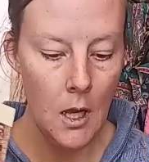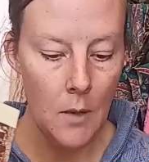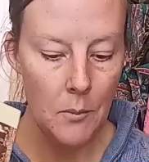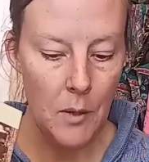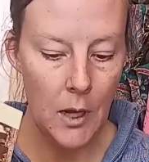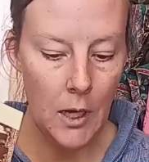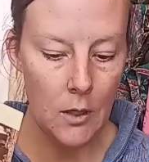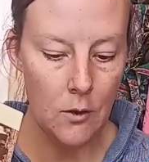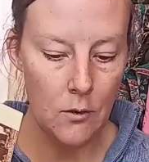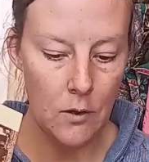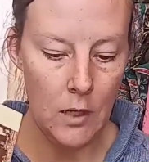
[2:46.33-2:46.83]

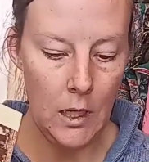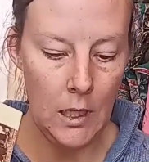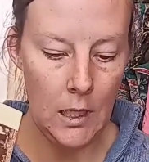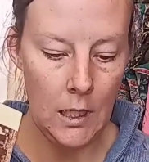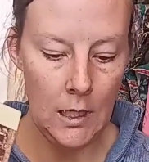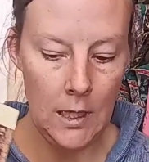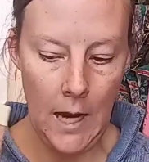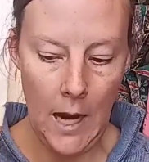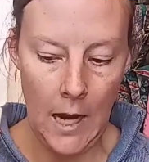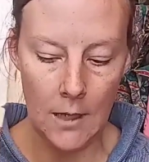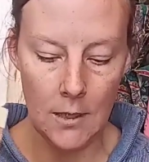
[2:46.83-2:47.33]
by creating
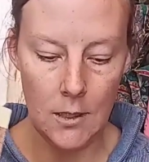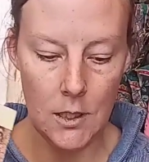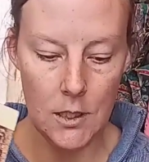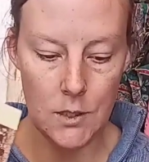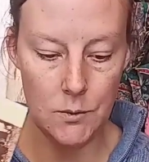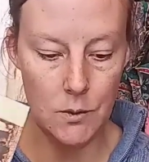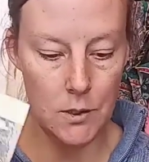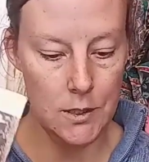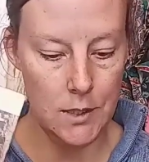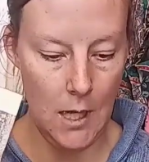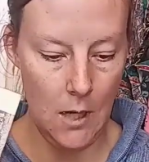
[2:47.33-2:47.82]
an avenues,
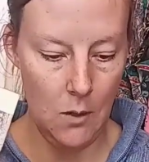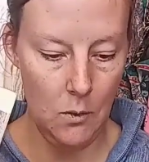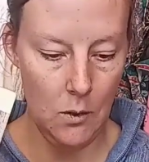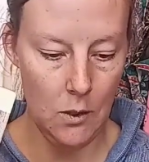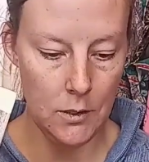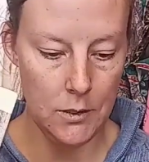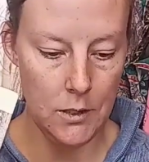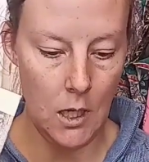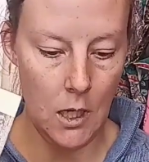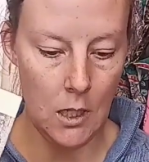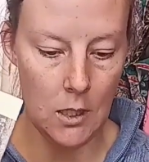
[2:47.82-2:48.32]
which I
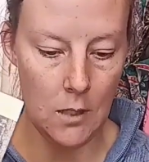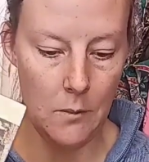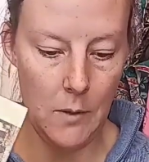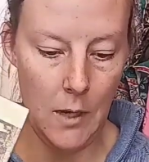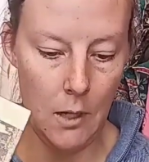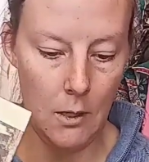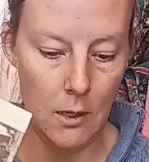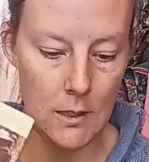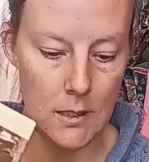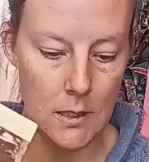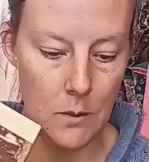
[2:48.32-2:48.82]
will talk
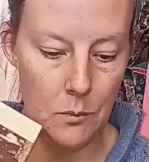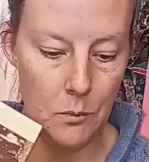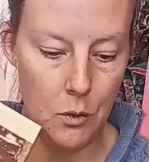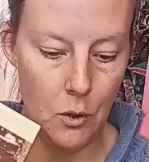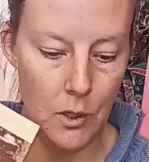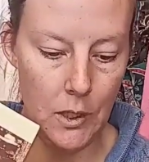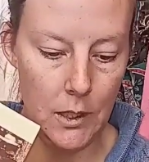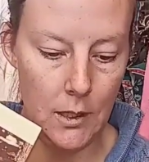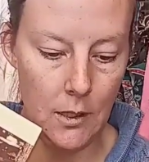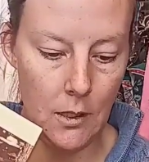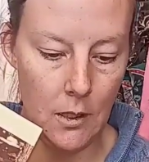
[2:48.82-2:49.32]
about at some
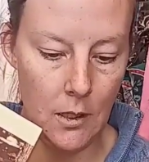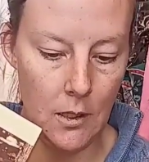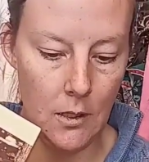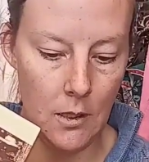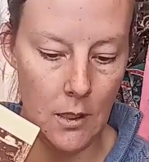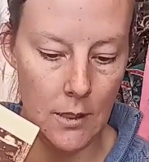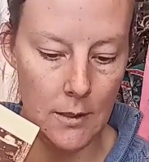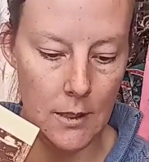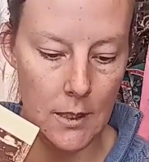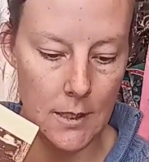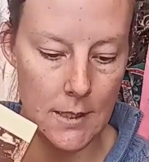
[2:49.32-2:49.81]
point
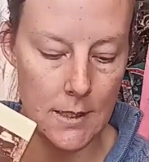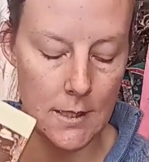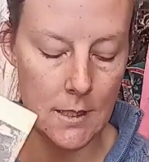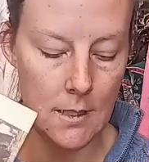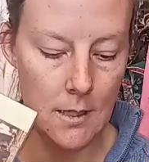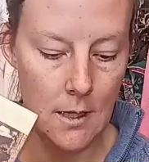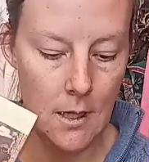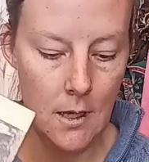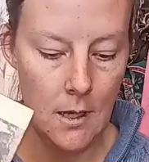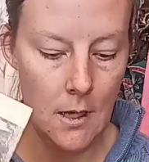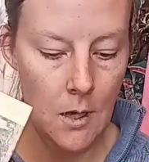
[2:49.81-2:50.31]
on
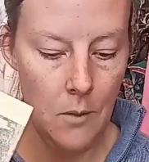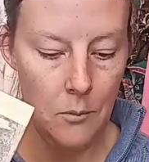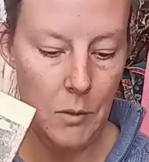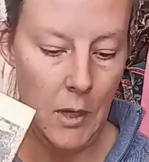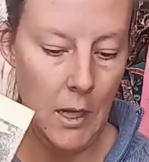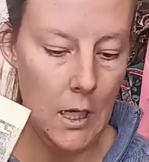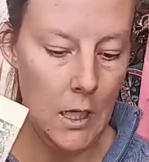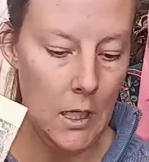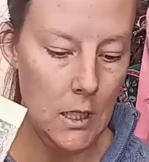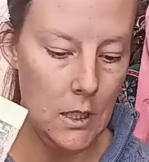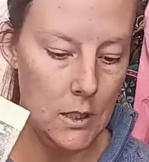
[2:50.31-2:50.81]
this
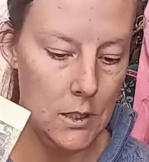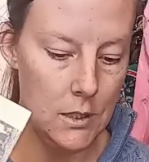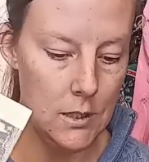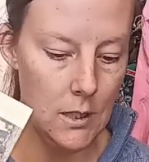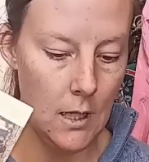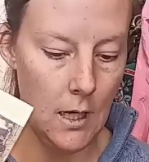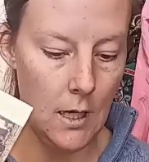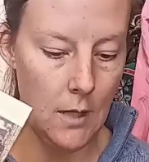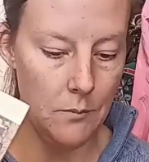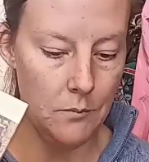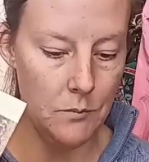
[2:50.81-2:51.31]
page
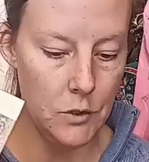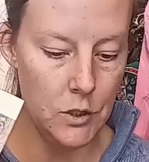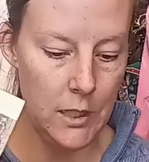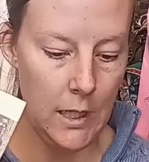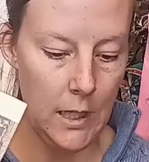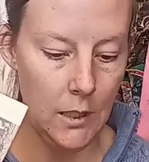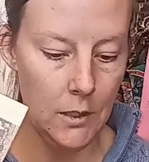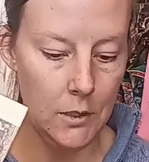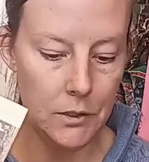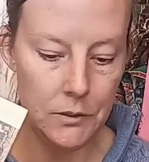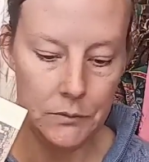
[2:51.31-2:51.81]

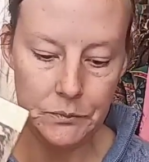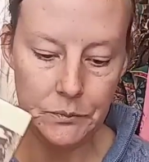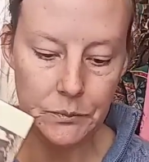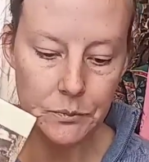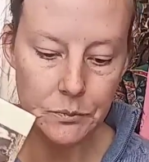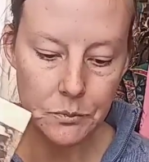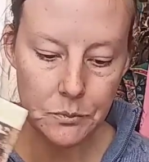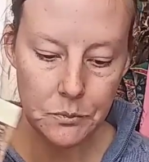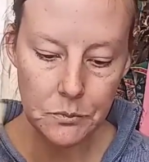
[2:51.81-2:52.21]
channel.